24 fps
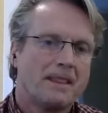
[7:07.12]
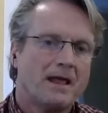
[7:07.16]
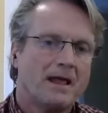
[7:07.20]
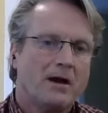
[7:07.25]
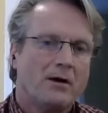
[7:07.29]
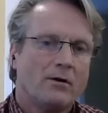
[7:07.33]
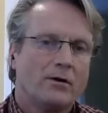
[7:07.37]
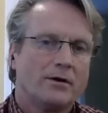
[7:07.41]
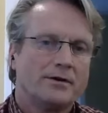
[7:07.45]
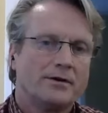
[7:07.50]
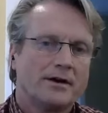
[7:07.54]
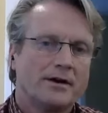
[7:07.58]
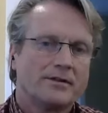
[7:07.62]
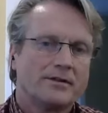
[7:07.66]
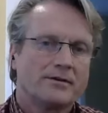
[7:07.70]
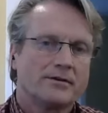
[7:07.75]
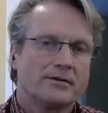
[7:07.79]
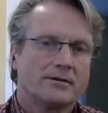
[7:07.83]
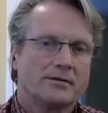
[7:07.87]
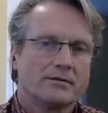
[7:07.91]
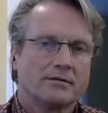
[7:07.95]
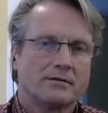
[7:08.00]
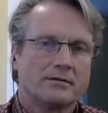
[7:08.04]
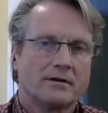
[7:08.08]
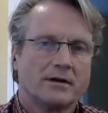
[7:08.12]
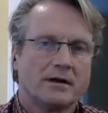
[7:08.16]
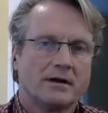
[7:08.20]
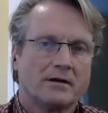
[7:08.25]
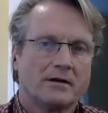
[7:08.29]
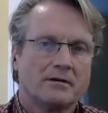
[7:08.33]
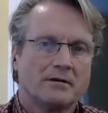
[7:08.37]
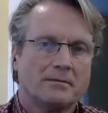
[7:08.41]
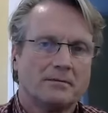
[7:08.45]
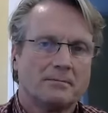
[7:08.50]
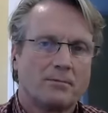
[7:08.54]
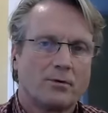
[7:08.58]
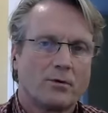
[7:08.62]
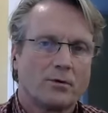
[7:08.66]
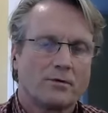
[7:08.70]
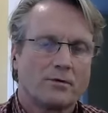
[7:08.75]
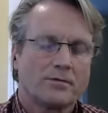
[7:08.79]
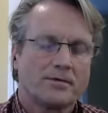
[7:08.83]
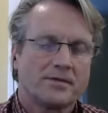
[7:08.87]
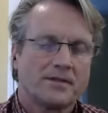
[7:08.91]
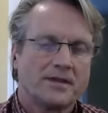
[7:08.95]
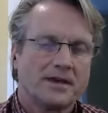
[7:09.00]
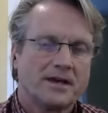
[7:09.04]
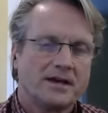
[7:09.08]
Well, another
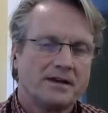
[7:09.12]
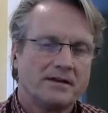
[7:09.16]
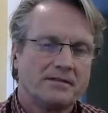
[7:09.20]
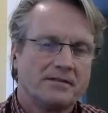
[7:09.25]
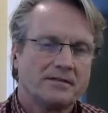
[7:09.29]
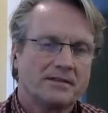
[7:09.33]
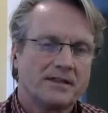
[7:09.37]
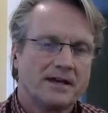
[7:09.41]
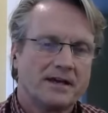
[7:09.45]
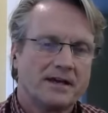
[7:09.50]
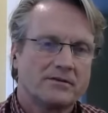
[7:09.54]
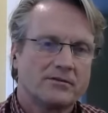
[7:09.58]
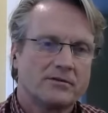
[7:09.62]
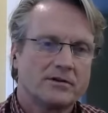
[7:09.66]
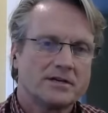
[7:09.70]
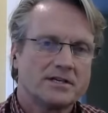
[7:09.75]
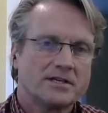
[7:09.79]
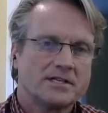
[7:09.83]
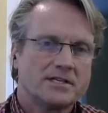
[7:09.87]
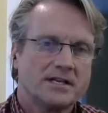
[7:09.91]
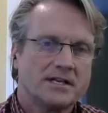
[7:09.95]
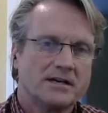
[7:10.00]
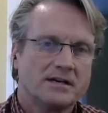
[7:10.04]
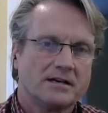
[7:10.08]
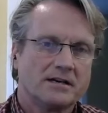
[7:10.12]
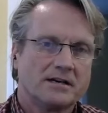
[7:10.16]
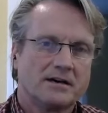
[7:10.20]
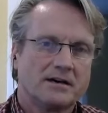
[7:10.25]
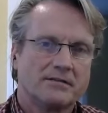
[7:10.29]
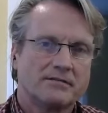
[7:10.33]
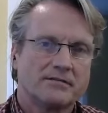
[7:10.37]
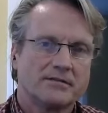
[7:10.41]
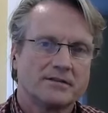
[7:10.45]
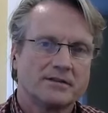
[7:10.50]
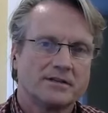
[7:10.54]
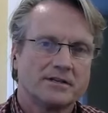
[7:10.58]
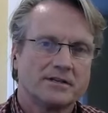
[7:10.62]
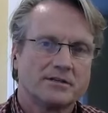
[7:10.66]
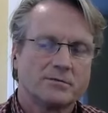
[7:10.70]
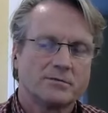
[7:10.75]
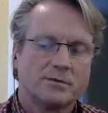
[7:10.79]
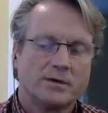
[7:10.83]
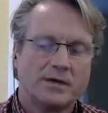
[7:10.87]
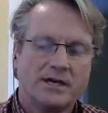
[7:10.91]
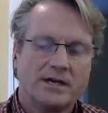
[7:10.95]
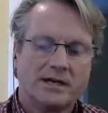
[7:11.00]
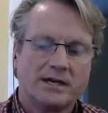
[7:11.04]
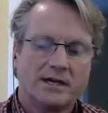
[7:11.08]
important thing that Christy uncovered this
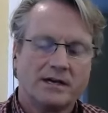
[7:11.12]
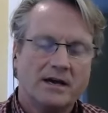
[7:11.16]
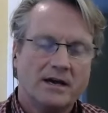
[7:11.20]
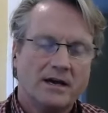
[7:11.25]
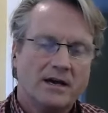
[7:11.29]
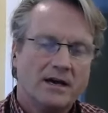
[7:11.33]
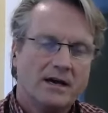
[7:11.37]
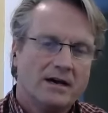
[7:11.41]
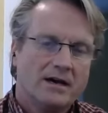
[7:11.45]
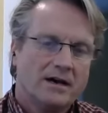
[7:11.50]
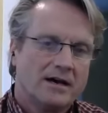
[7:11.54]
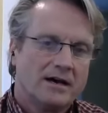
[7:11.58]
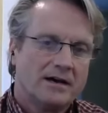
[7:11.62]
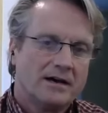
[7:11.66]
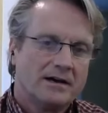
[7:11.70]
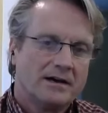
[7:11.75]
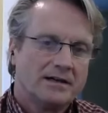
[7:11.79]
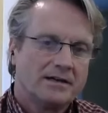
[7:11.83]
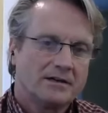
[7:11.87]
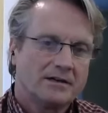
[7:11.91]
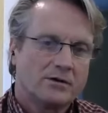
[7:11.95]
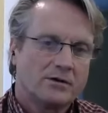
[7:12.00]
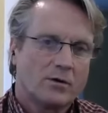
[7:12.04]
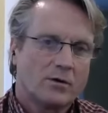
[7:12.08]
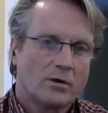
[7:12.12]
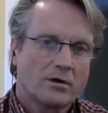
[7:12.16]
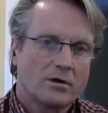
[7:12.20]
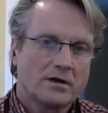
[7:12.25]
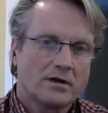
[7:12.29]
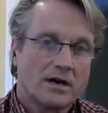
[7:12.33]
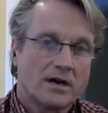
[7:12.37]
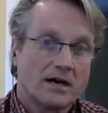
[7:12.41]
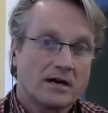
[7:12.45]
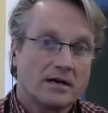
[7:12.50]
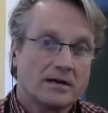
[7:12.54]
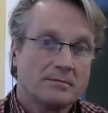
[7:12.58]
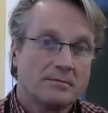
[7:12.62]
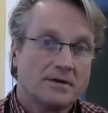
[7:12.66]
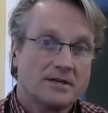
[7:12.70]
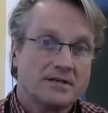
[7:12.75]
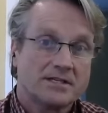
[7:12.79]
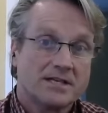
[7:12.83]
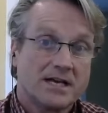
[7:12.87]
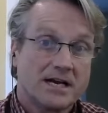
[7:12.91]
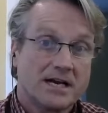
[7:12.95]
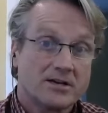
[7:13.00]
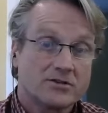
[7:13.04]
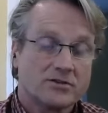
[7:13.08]
week in court documents,
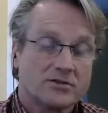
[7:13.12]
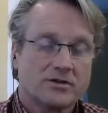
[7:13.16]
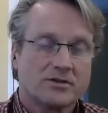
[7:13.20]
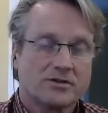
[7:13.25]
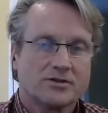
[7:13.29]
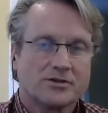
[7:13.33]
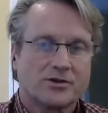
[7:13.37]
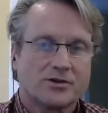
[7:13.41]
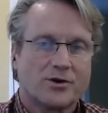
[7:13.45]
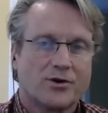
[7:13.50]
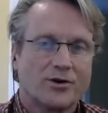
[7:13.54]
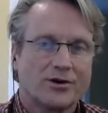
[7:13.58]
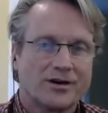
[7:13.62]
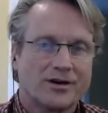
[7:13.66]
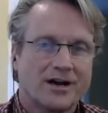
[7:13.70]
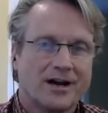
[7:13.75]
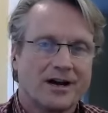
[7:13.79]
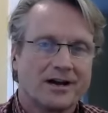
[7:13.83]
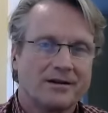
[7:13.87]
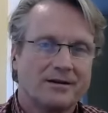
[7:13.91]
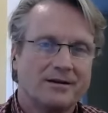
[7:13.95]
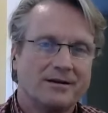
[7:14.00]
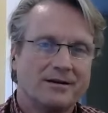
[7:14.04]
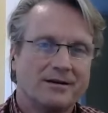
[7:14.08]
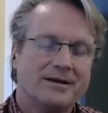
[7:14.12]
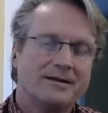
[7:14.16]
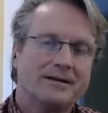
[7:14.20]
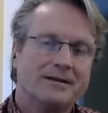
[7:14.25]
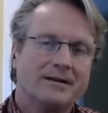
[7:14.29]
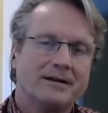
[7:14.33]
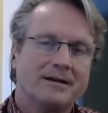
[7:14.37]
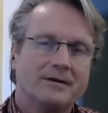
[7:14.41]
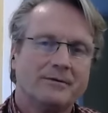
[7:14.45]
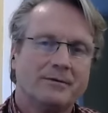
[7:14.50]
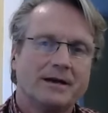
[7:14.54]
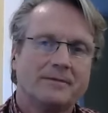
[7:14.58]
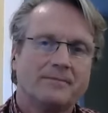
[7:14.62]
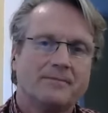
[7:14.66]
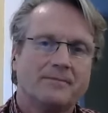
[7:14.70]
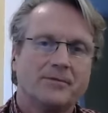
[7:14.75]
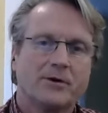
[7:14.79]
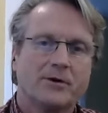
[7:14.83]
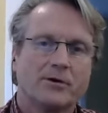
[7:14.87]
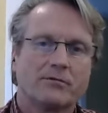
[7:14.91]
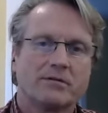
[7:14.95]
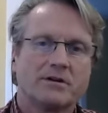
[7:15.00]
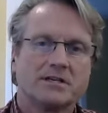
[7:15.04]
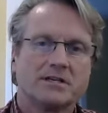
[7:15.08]
actually as a court doc, anyway,
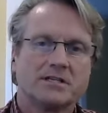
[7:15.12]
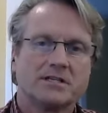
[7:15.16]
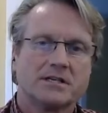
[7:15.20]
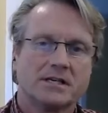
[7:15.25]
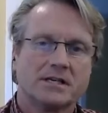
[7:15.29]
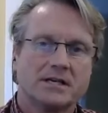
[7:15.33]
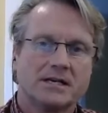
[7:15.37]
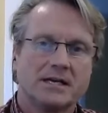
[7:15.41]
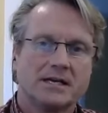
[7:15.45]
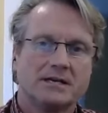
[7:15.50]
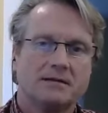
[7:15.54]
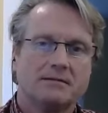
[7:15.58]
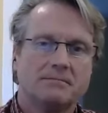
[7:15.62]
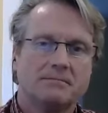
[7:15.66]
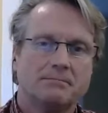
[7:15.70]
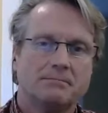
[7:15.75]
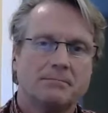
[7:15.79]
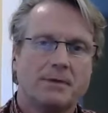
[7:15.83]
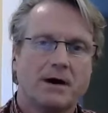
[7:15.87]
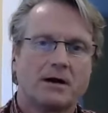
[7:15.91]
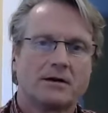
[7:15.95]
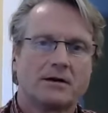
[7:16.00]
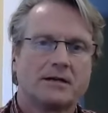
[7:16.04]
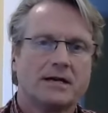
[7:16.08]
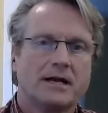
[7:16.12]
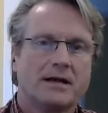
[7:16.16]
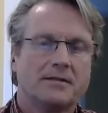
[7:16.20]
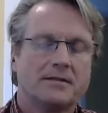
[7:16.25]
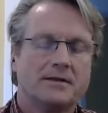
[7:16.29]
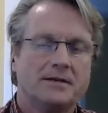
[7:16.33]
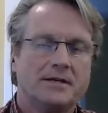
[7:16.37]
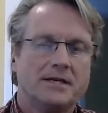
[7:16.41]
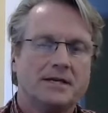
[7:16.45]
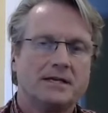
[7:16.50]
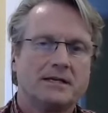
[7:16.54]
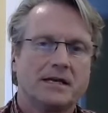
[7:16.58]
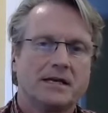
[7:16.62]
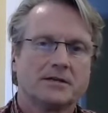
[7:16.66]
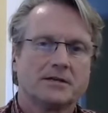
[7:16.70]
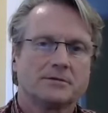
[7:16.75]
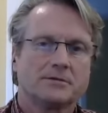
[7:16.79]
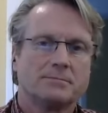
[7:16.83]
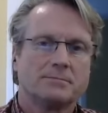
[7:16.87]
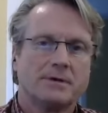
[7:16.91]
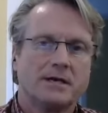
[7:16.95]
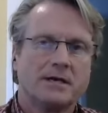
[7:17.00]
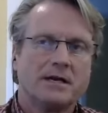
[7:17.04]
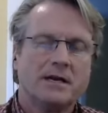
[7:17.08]
no reason to get bogged down in the details,
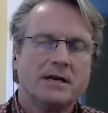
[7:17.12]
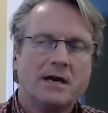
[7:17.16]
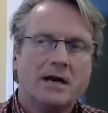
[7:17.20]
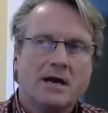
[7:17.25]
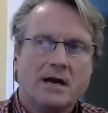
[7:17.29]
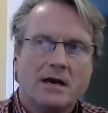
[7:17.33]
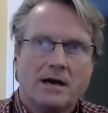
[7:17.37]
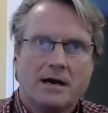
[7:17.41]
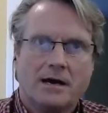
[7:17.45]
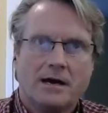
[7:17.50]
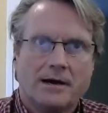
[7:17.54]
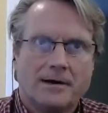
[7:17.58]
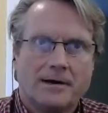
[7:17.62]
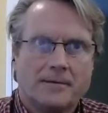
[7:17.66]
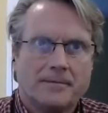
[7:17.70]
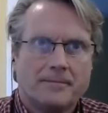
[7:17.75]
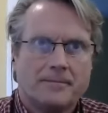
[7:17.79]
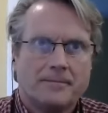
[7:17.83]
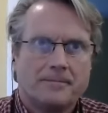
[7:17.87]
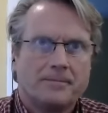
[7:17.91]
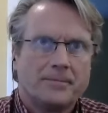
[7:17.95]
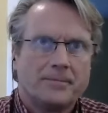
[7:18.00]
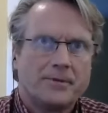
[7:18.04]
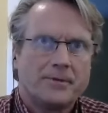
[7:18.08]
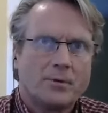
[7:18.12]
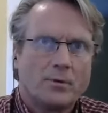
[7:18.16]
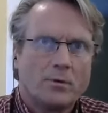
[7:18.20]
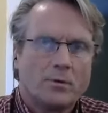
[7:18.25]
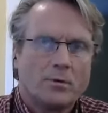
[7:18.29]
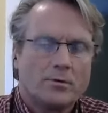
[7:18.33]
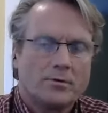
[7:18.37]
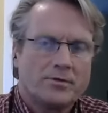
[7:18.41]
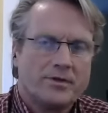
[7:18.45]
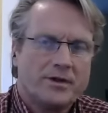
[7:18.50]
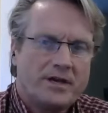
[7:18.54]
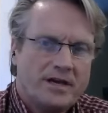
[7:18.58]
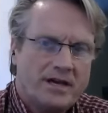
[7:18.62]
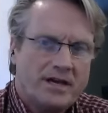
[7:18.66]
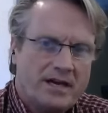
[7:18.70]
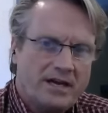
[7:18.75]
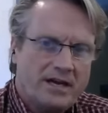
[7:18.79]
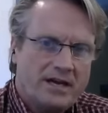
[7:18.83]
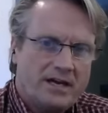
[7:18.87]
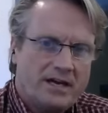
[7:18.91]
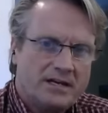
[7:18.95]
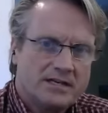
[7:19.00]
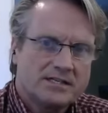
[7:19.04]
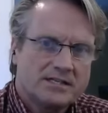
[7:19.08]
but the
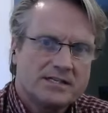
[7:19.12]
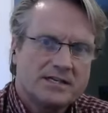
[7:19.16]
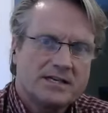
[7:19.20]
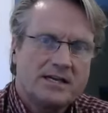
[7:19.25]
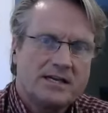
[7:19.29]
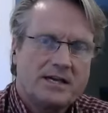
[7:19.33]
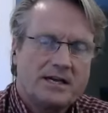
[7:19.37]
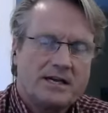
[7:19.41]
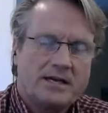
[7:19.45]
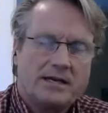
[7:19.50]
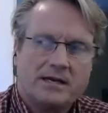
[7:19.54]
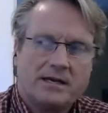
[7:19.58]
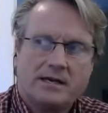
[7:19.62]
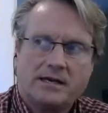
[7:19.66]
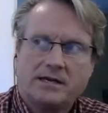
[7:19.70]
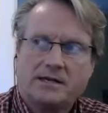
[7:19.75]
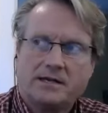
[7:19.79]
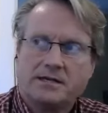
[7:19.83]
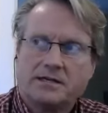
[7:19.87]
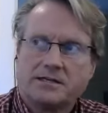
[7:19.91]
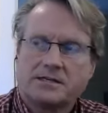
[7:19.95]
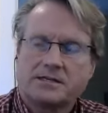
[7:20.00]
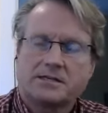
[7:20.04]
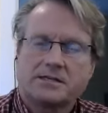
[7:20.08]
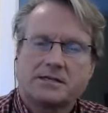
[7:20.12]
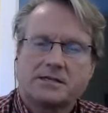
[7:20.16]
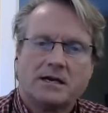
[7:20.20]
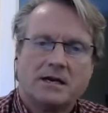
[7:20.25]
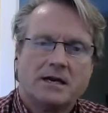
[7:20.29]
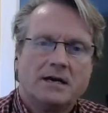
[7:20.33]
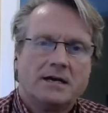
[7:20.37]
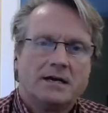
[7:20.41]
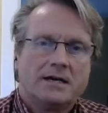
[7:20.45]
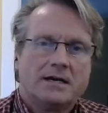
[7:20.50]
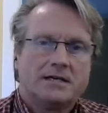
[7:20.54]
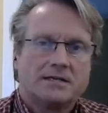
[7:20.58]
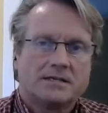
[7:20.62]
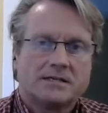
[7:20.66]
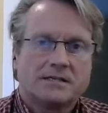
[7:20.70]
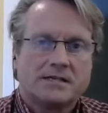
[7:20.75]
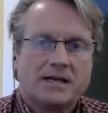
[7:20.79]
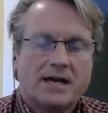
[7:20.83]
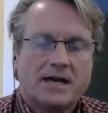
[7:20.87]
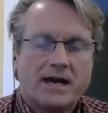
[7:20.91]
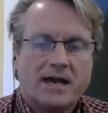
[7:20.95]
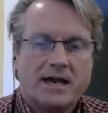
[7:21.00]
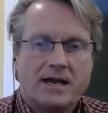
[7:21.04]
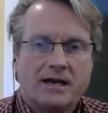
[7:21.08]
EEC is
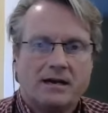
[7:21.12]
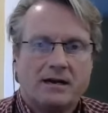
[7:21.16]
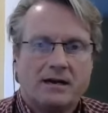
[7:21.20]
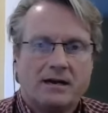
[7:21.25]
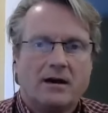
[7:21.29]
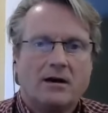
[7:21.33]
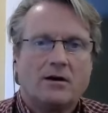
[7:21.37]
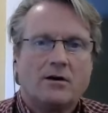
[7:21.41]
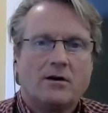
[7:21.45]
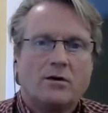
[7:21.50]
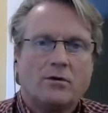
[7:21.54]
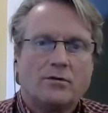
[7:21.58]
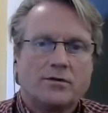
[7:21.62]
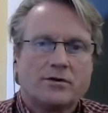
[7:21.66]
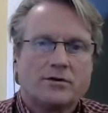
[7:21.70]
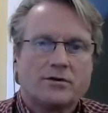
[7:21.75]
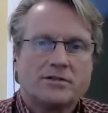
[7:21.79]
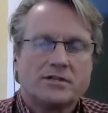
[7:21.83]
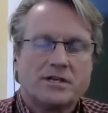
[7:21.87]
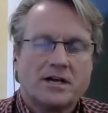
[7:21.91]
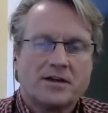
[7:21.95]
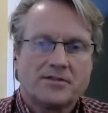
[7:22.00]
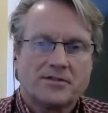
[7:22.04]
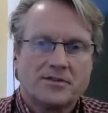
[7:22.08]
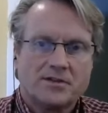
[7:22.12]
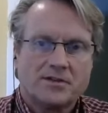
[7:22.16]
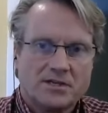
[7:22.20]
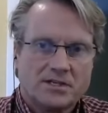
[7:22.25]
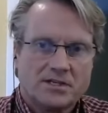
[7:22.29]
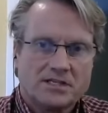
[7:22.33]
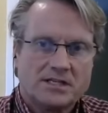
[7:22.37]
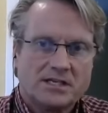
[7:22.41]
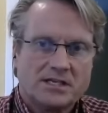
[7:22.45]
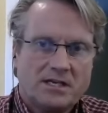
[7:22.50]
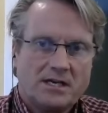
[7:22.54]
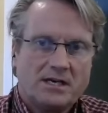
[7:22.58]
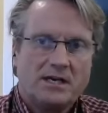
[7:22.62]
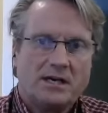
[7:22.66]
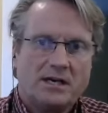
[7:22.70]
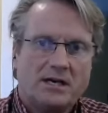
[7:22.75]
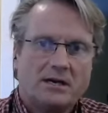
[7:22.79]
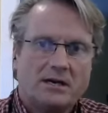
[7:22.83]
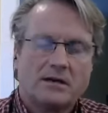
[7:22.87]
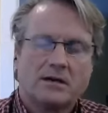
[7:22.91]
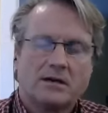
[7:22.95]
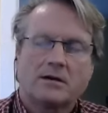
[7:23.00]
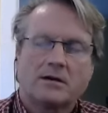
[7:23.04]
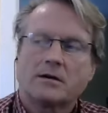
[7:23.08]
saying, oh, there's nothing to see
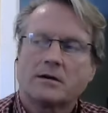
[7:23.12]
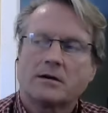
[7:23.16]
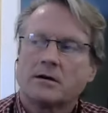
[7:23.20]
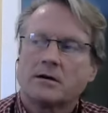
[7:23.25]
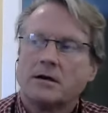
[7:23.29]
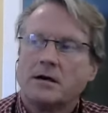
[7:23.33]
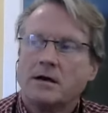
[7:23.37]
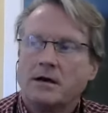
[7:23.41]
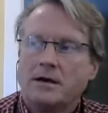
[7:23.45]
here.